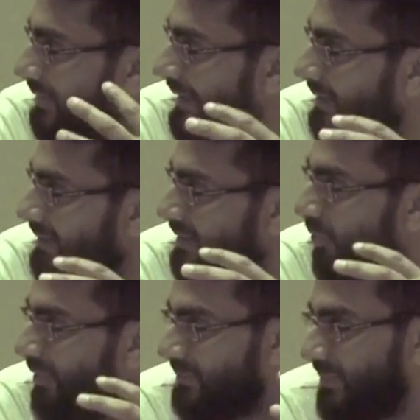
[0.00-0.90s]
There's a
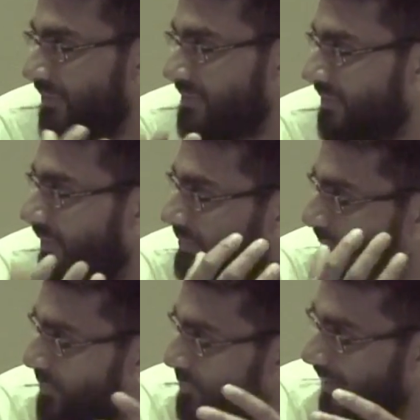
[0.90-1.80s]
whole experience of
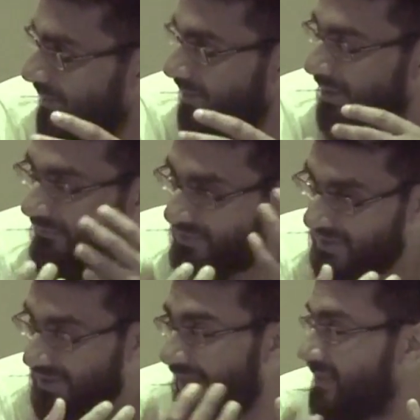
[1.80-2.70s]
spirituality,
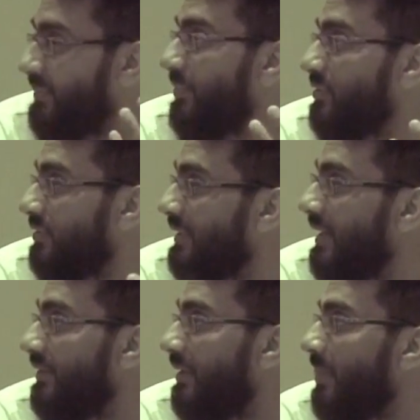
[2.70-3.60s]
physical and spiritual
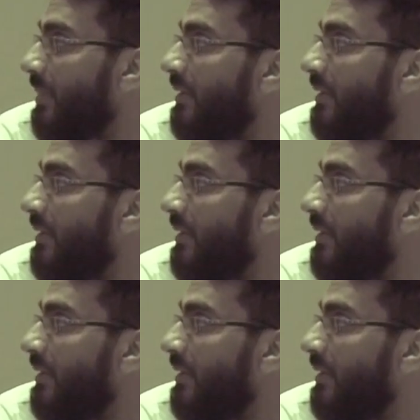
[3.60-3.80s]
together.